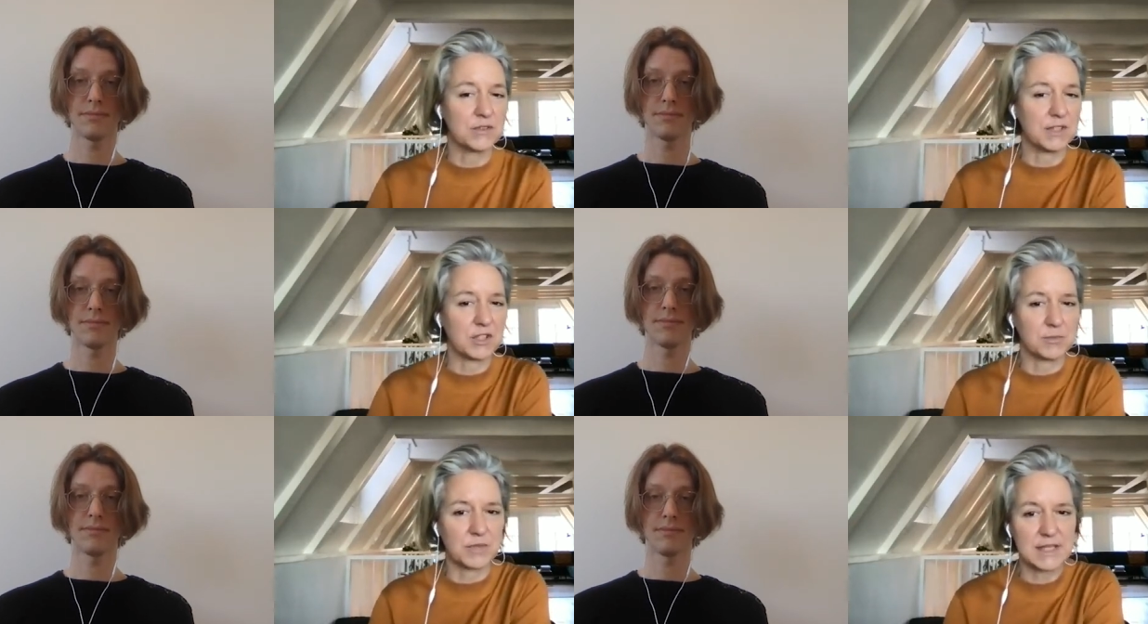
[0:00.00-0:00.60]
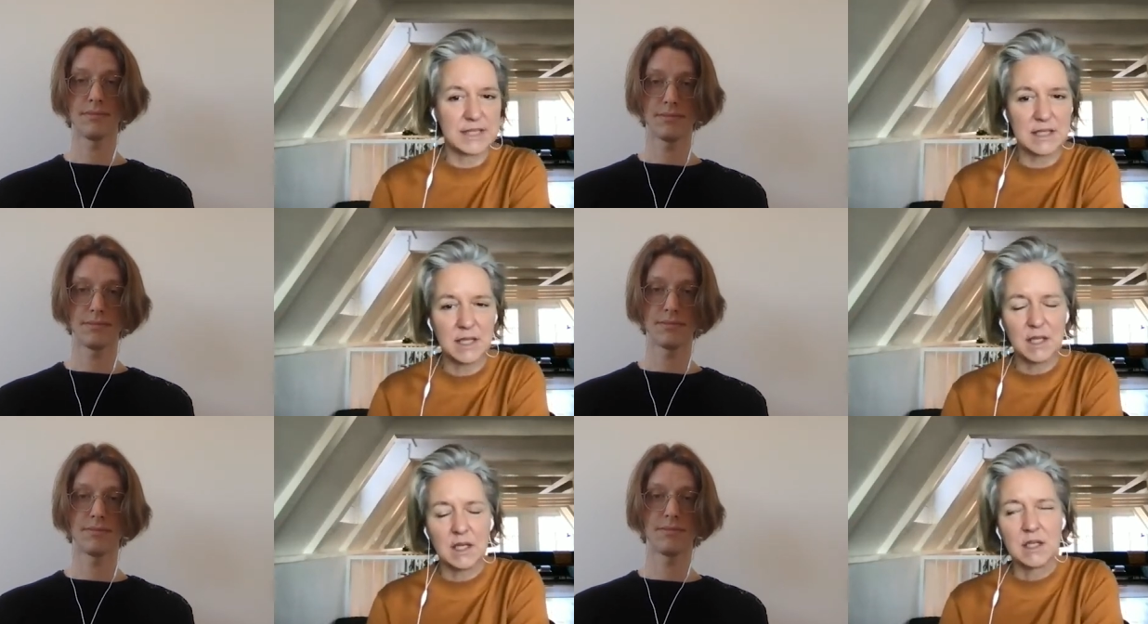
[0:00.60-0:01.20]
Speaker 1: fashion brand.
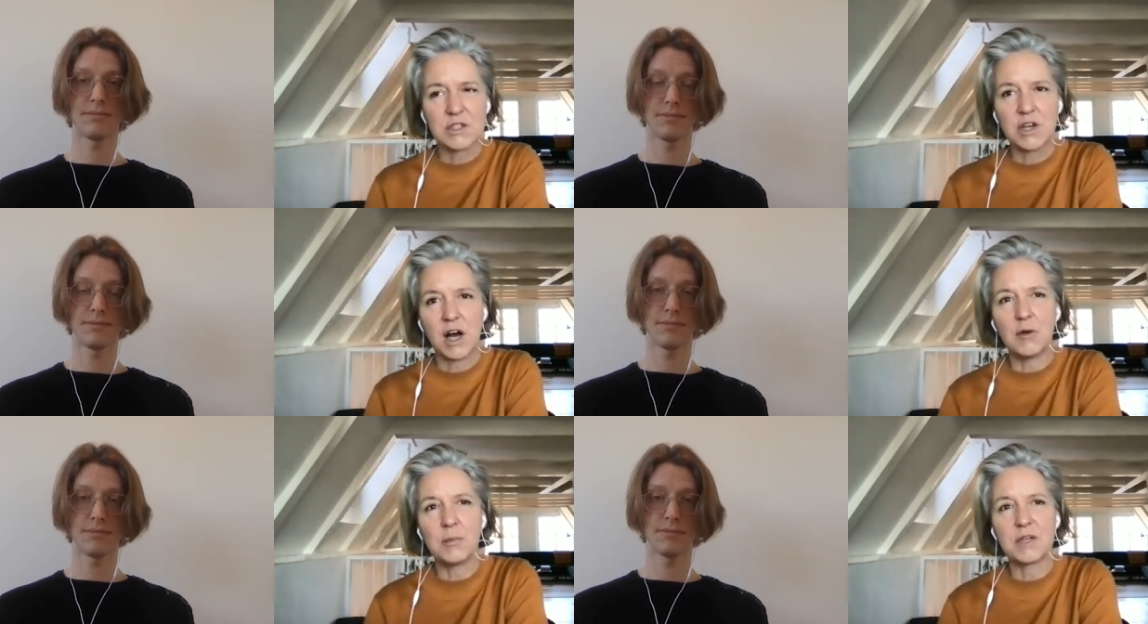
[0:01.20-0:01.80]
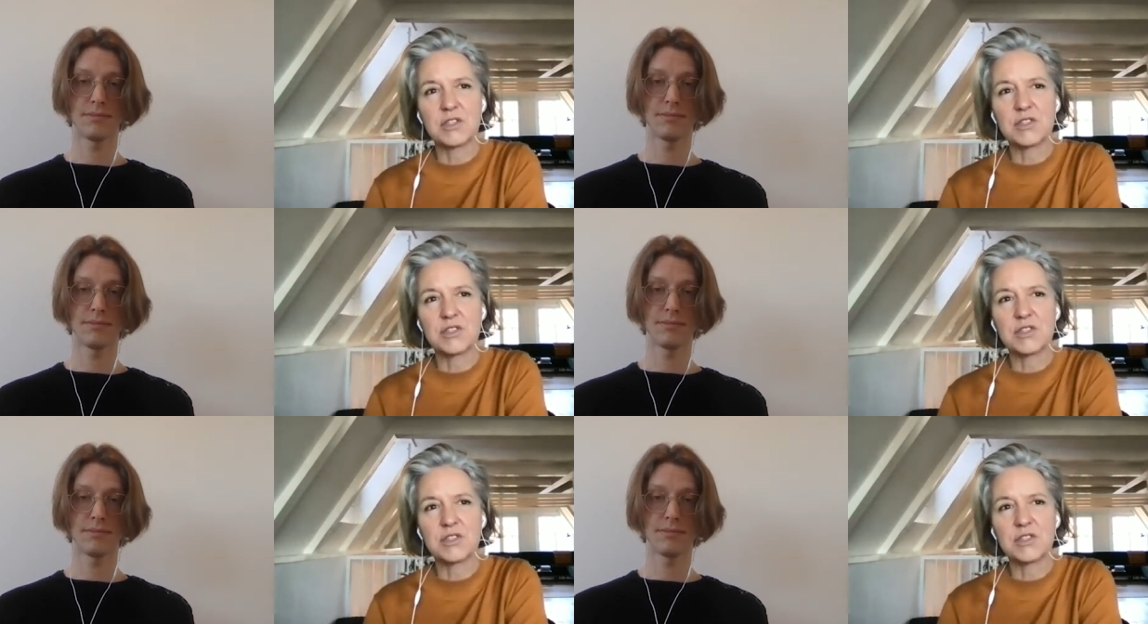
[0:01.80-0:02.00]
So how much